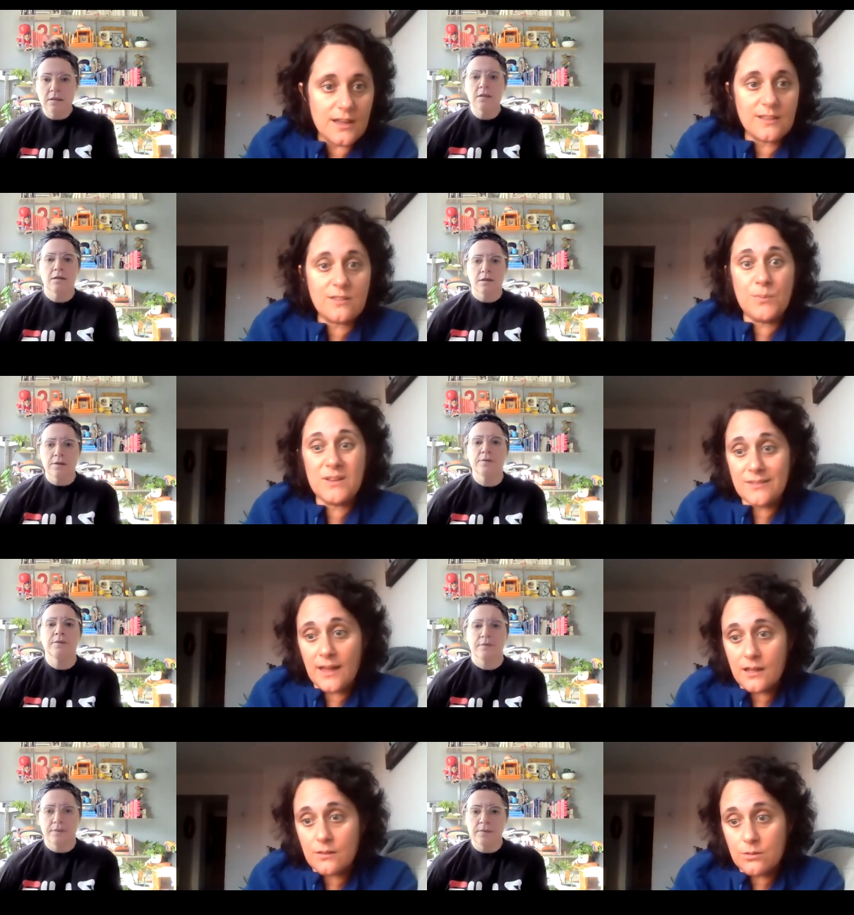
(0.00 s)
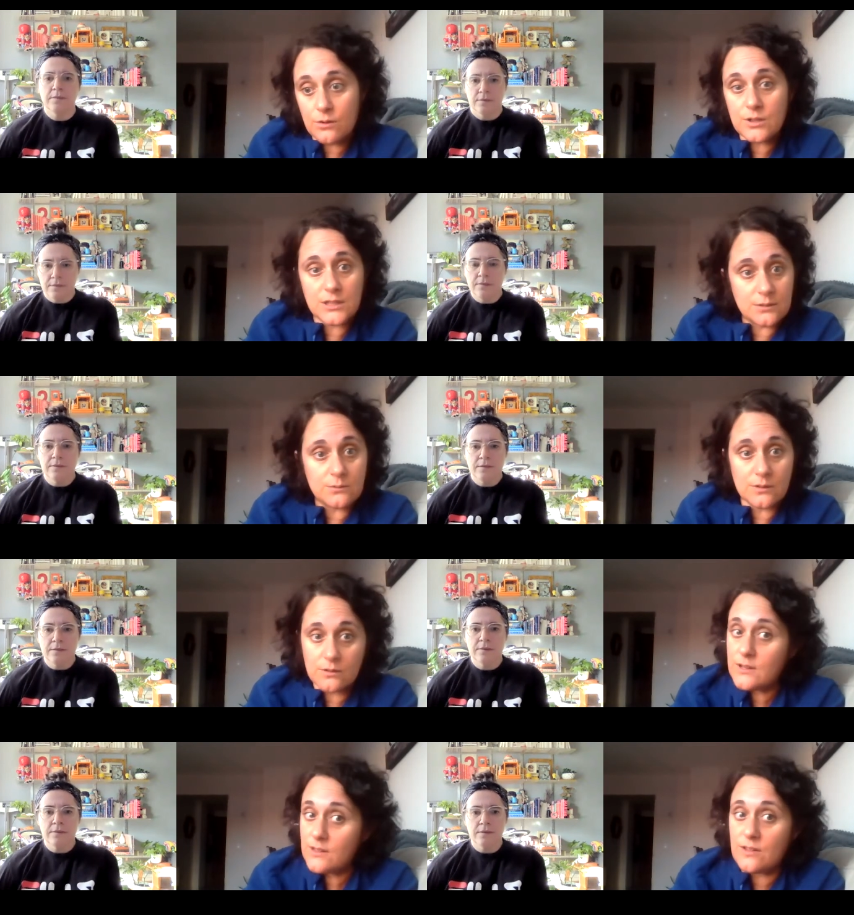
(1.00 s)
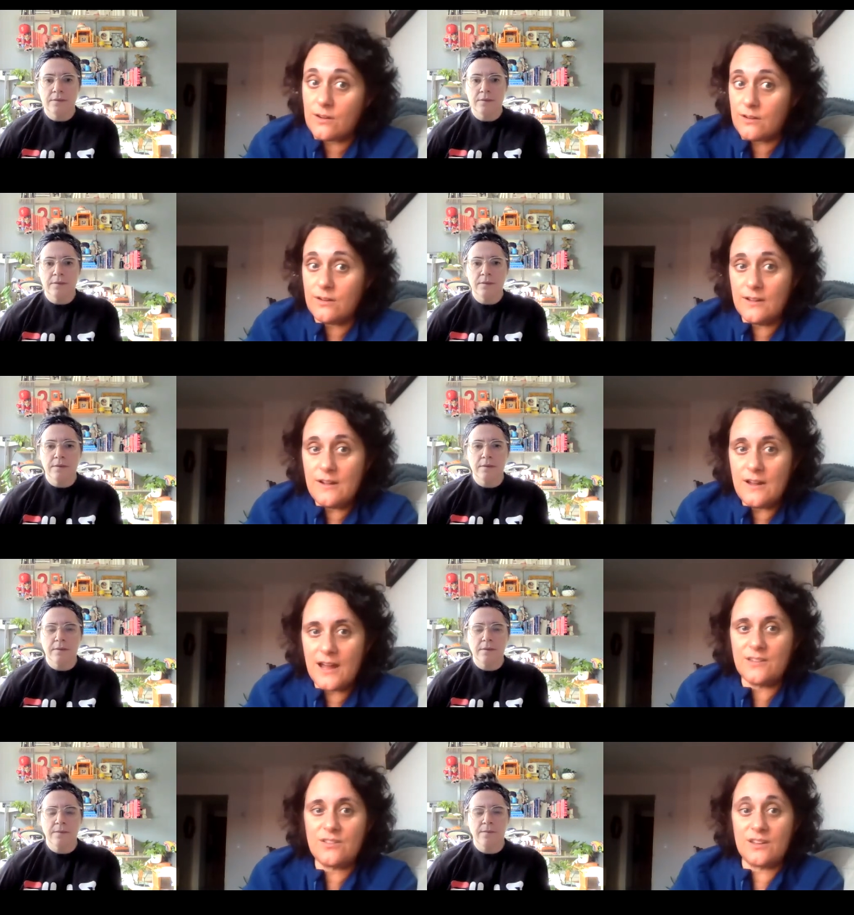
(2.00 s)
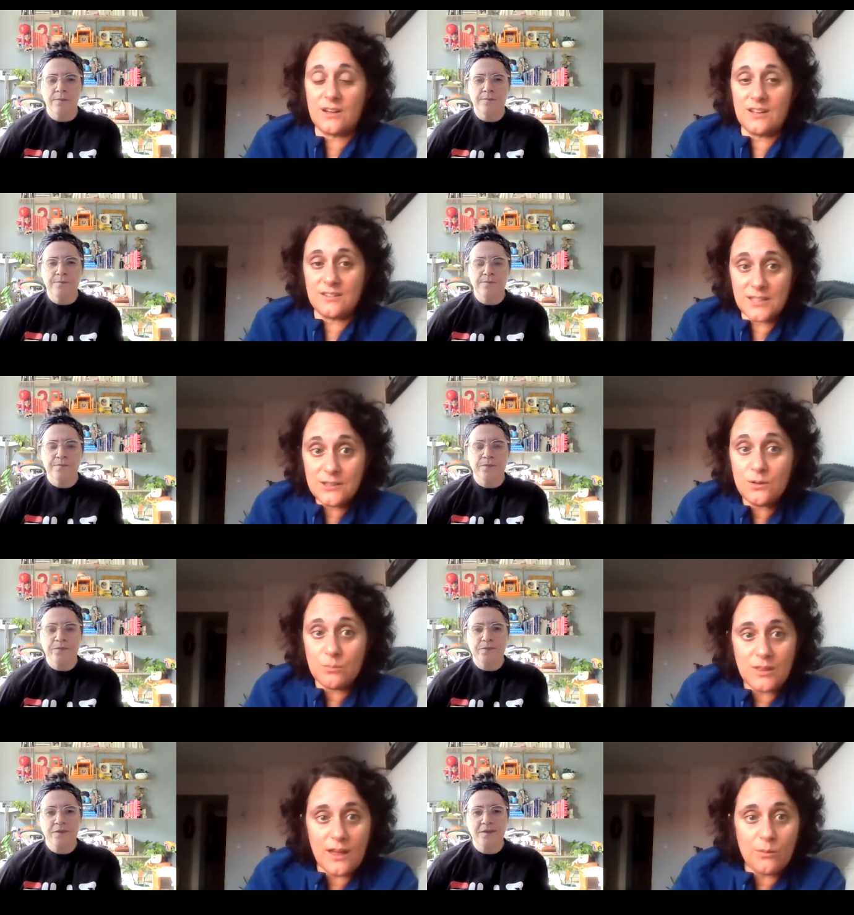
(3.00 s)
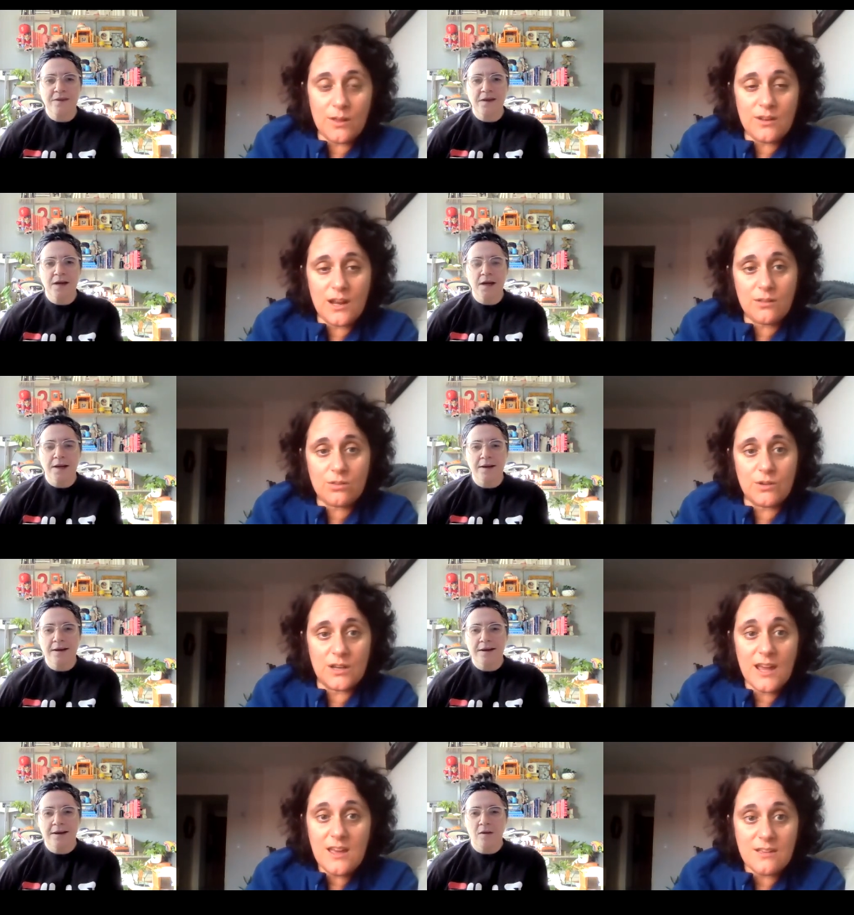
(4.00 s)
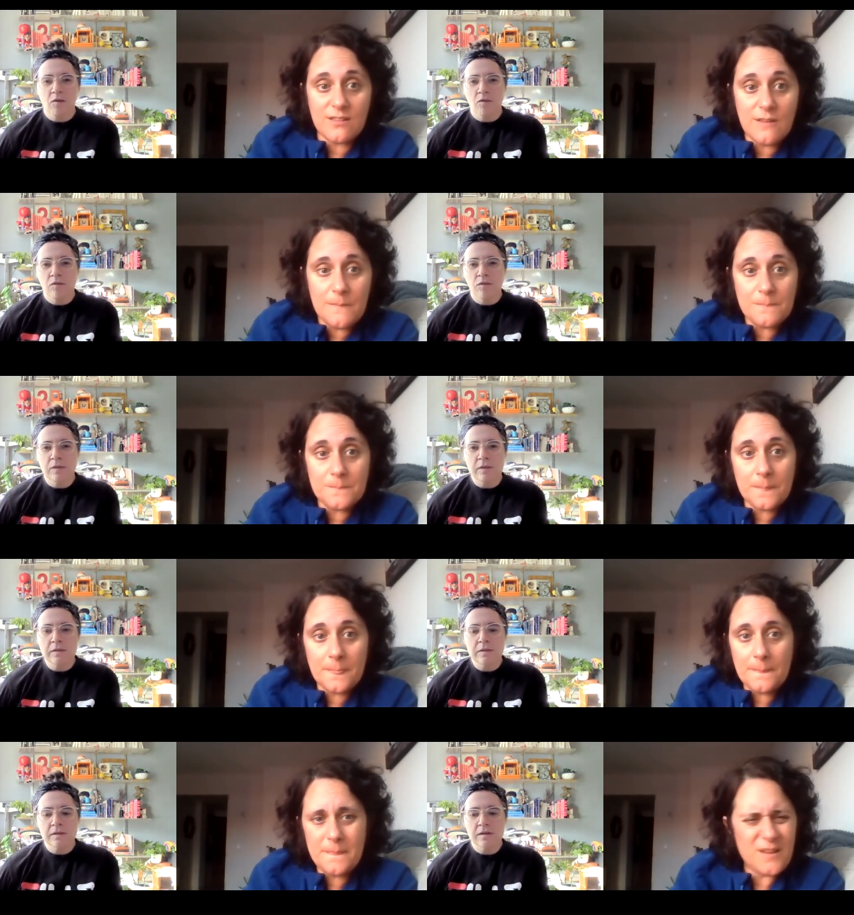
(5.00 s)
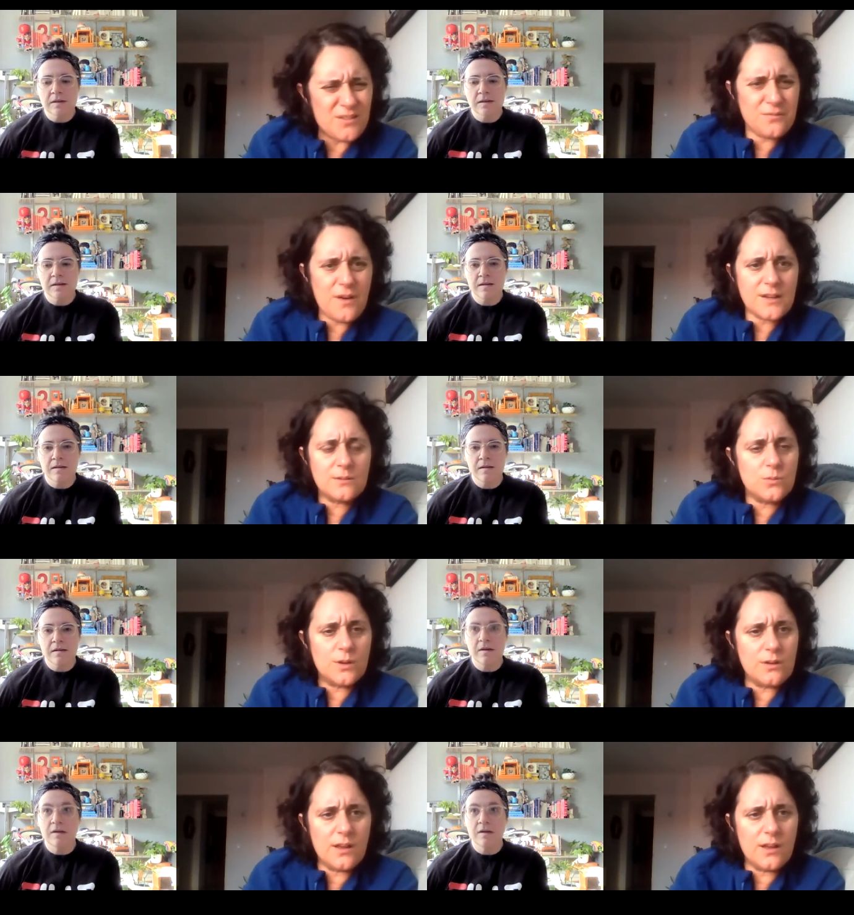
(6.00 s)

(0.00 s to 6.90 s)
Speaker 1: it's been like 32 degrees here and it's going to continue to be that way the next three days it's a fucking